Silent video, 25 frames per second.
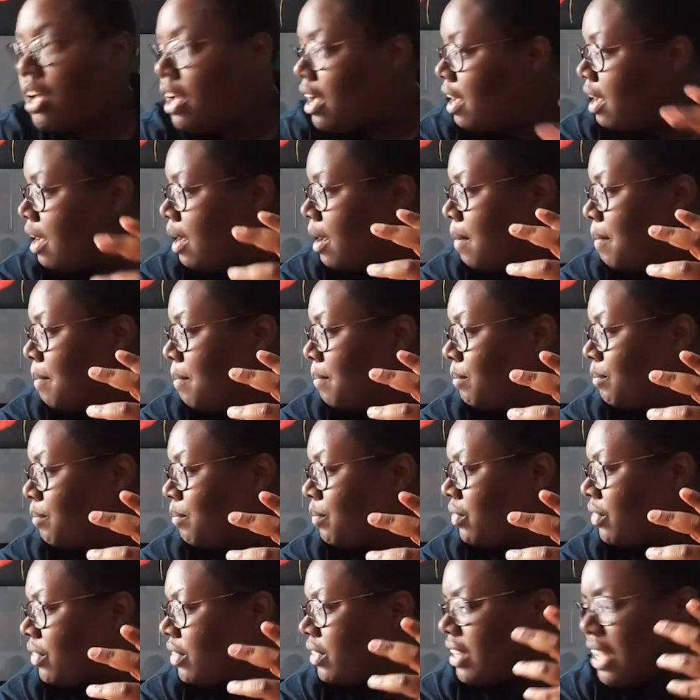And
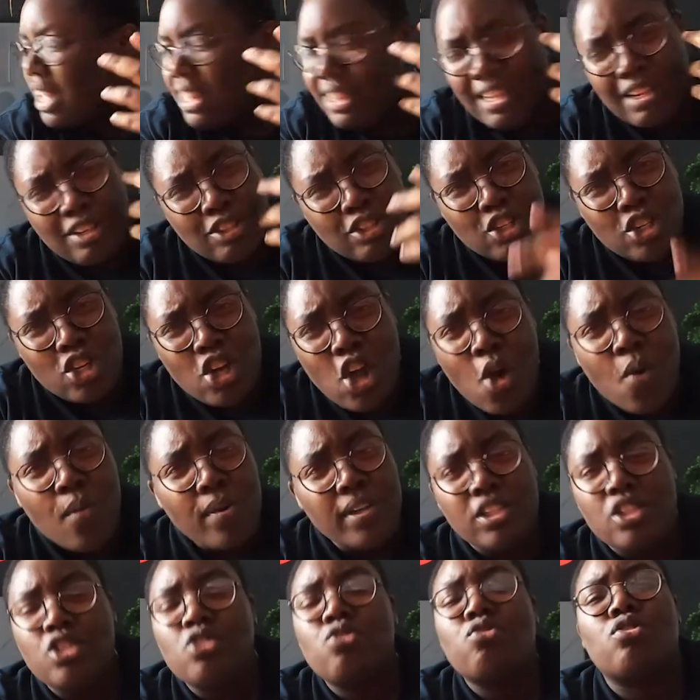there was no
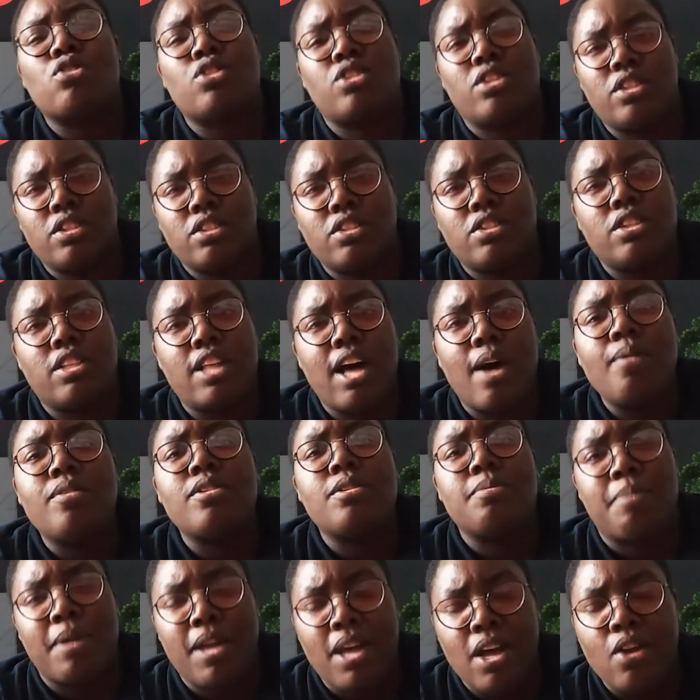instruction, so that
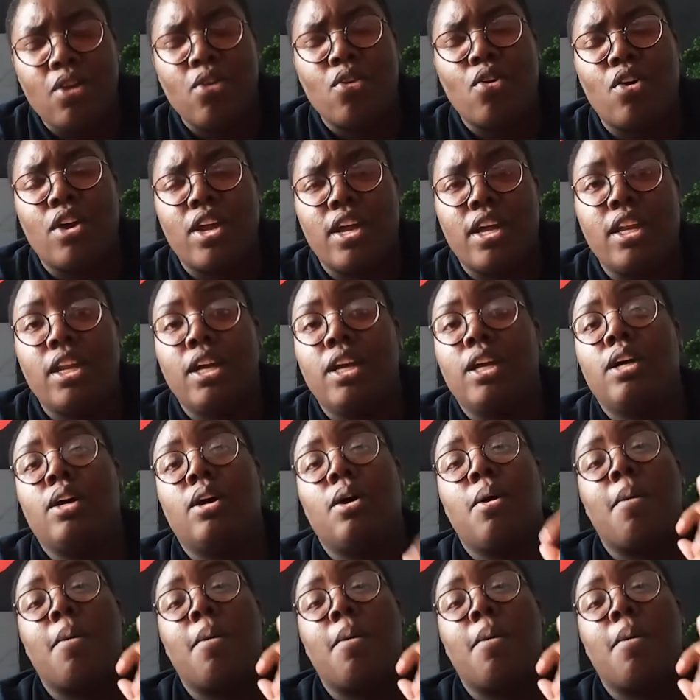was a bit annoying.